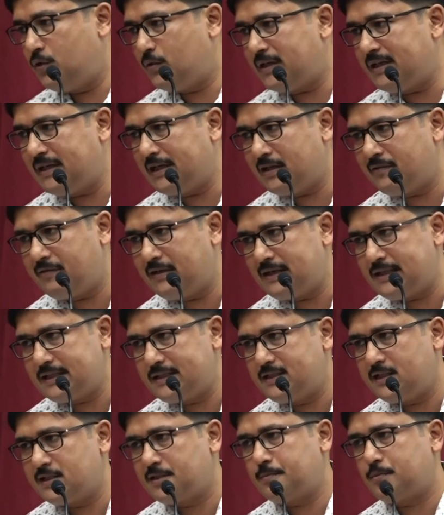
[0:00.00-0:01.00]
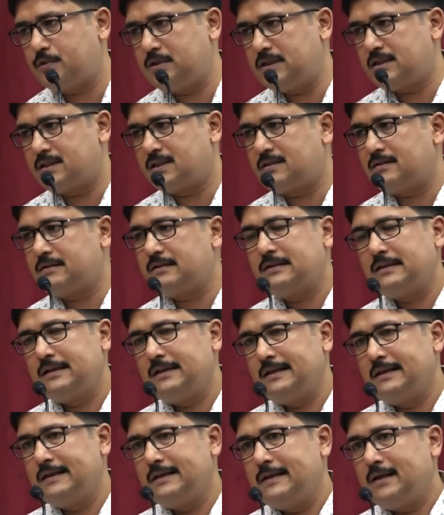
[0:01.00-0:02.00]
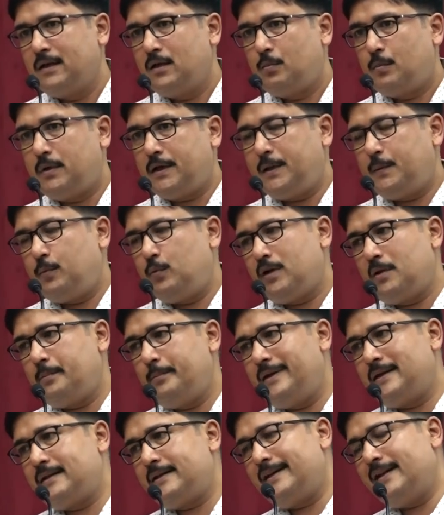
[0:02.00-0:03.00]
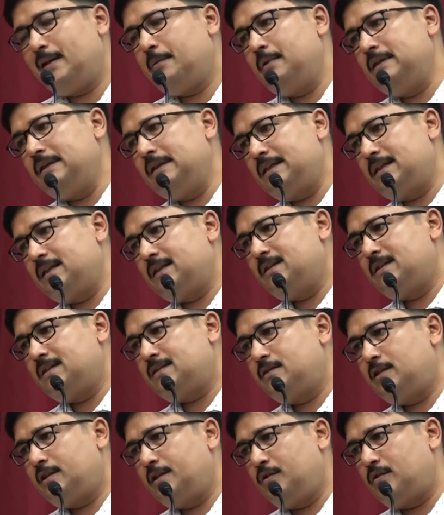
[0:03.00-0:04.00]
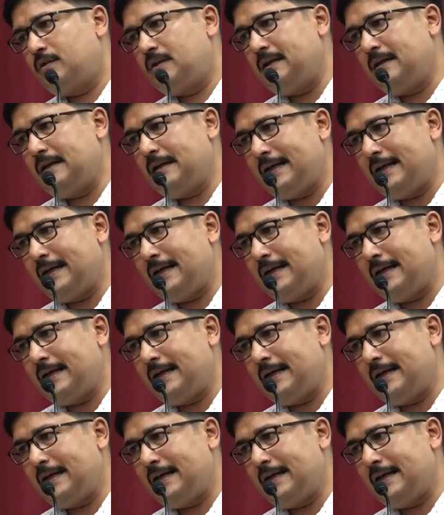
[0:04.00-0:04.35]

you are in advantageous position. But if you are better able than others, then your,